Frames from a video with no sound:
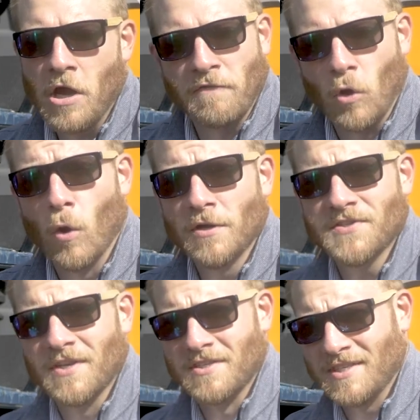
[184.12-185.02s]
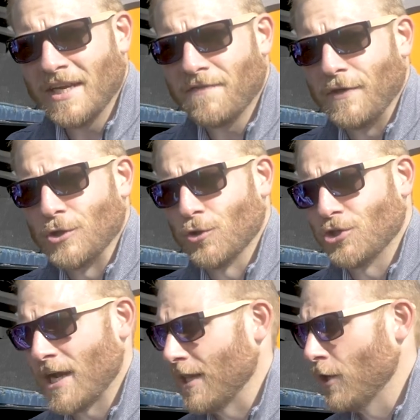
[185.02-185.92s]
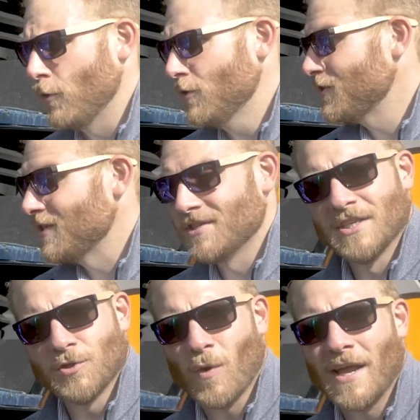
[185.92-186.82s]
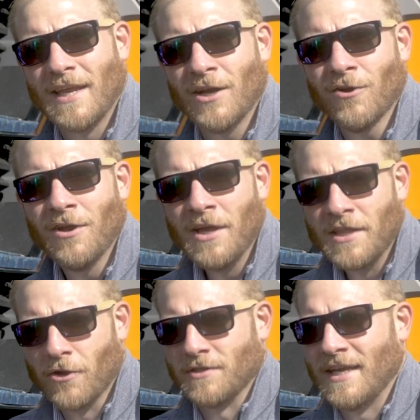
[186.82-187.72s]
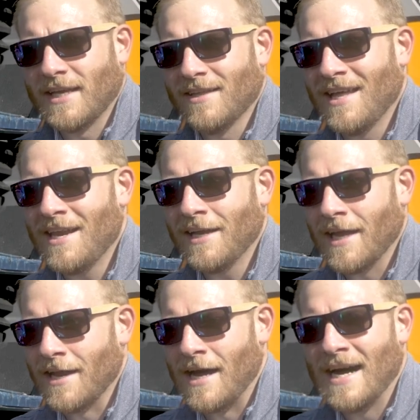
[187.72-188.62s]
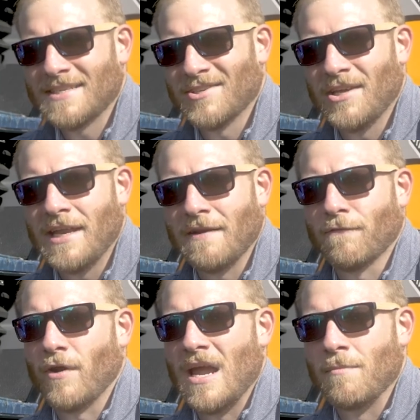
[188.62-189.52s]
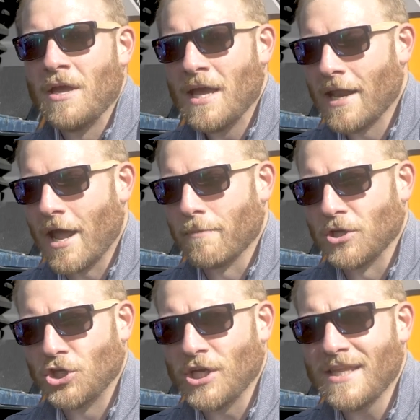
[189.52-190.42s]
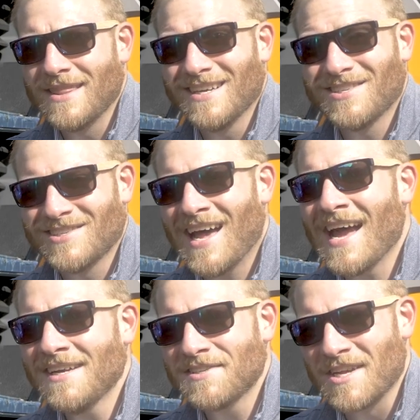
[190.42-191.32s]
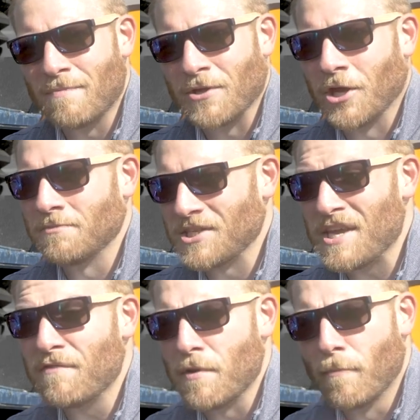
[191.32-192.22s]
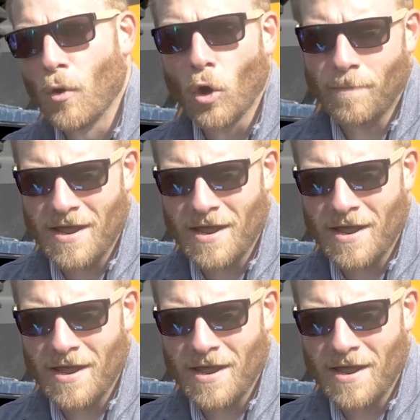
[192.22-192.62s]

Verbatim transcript: Of course, the distinct feature of giant loaders is this right here, the articulating and oscillating frame, and on a machine this size, it becomes even more